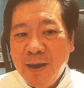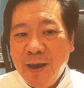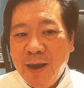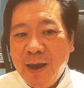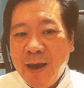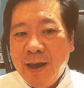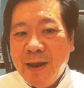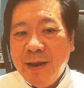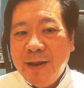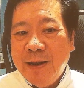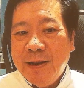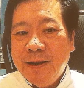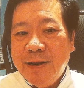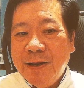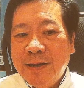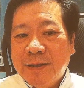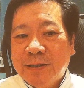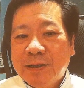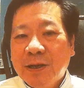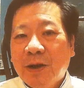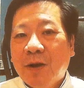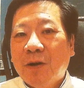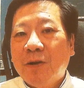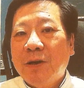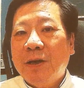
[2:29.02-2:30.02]
And
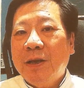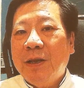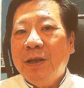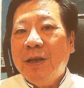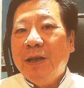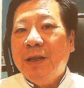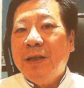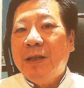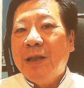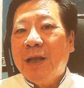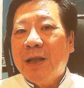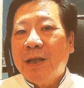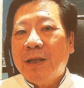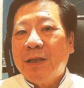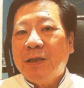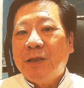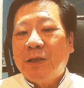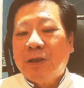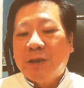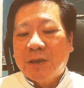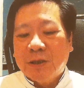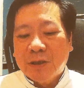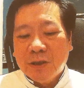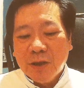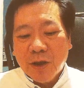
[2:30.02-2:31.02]
in that
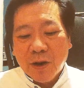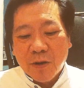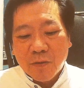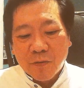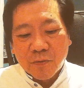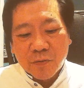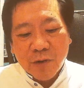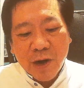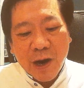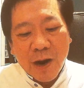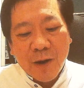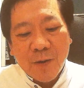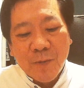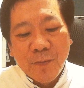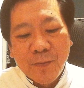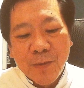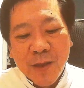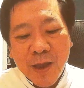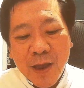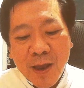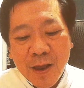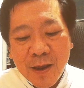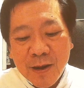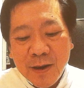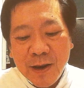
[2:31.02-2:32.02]
sort of ground,
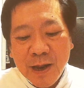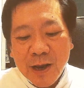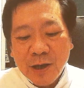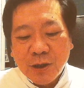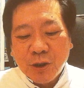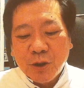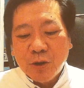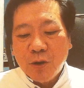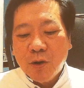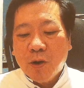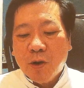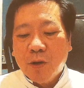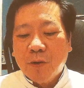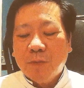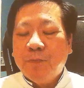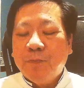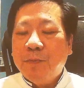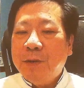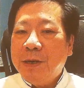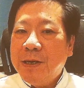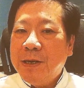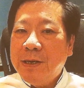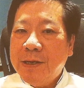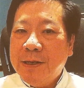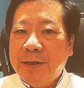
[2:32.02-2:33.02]
there should not
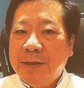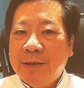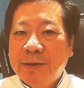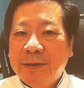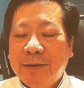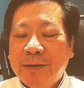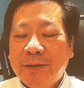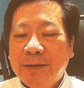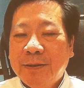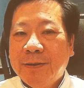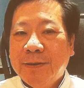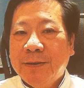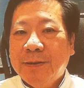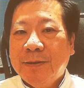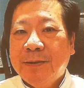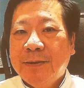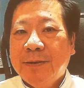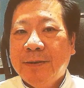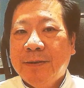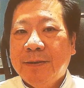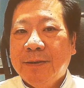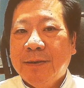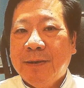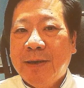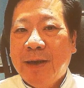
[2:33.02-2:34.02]
be
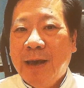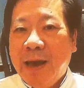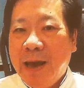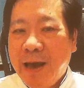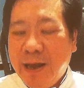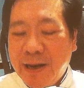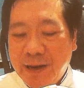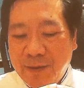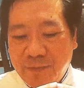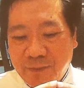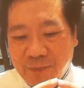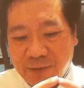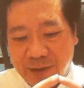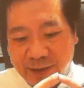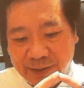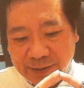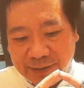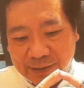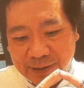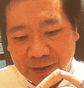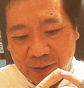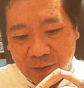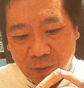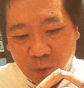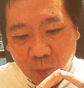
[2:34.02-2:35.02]
any
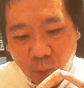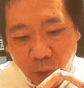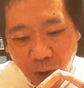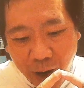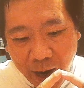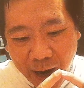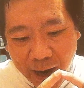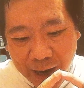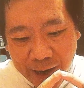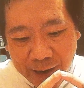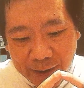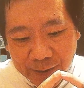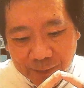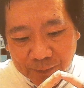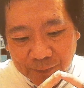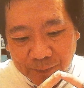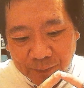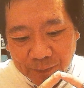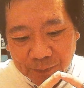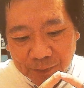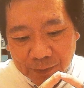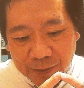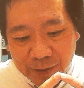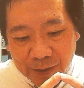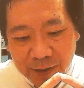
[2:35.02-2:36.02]
fighting. Why?
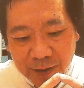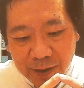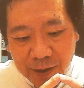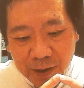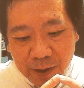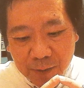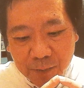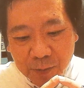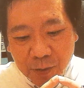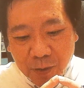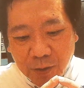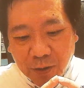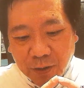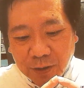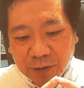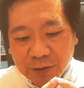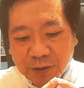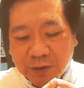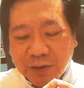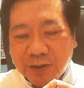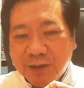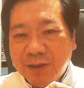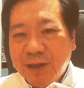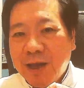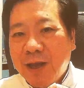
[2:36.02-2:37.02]

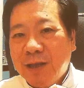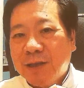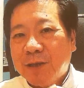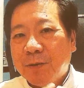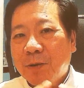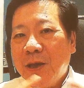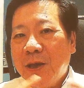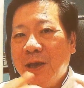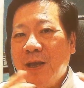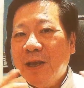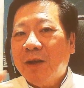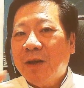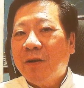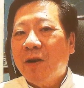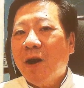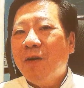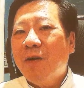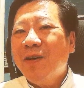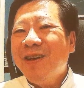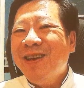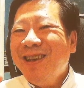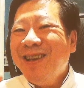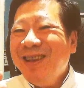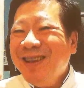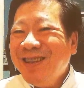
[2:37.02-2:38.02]
Because that's a
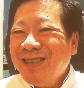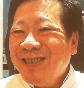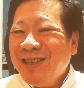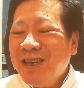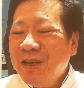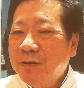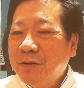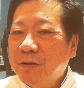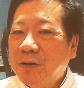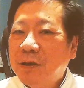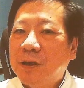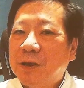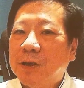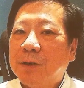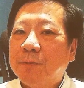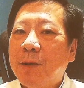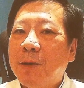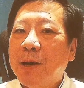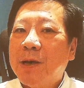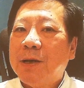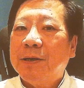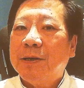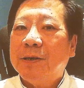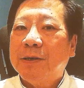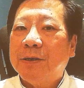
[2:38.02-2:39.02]
ground easy to
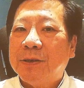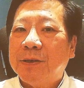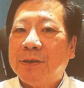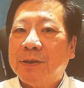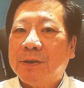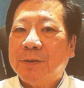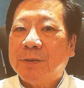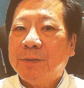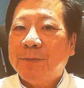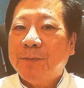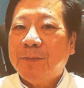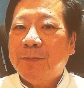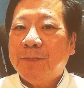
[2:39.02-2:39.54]
disperse.